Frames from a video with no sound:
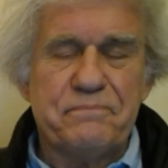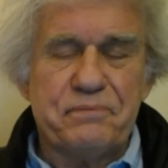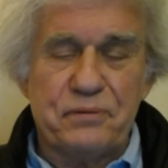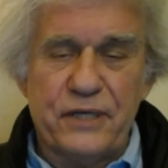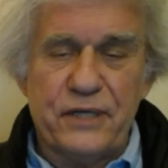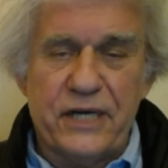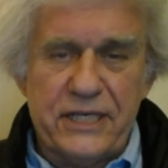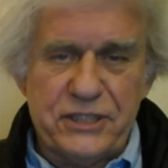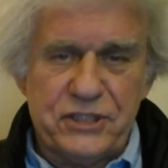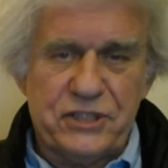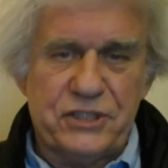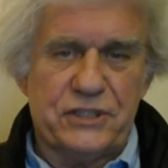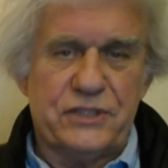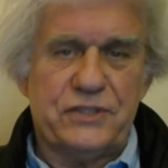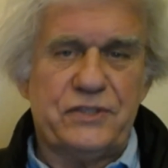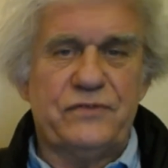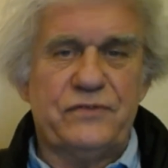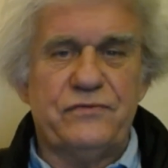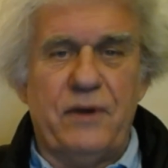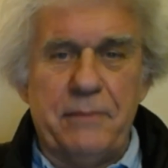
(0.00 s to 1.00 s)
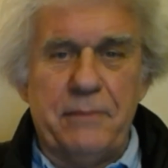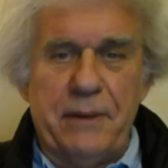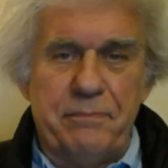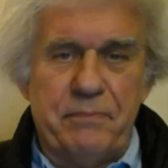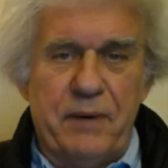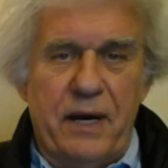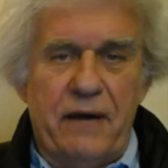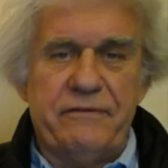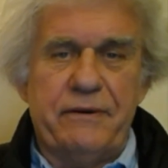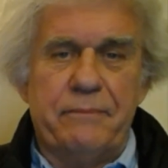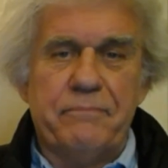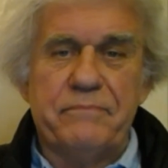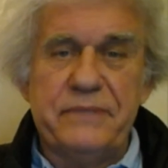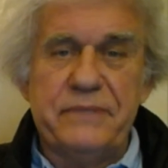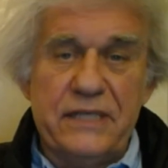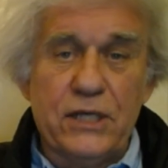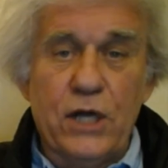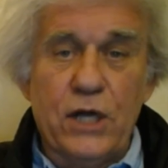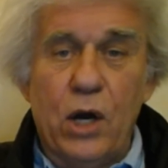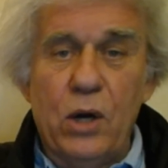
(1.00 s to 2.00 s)
pressures from above and
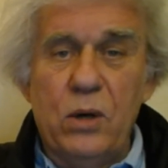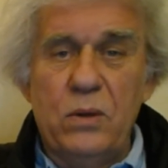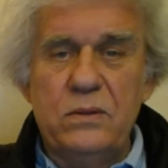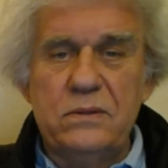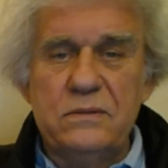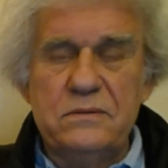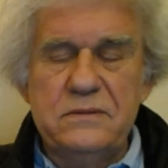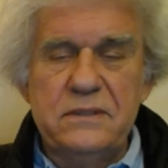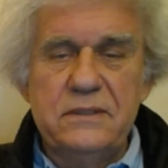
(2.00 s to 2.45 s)
below,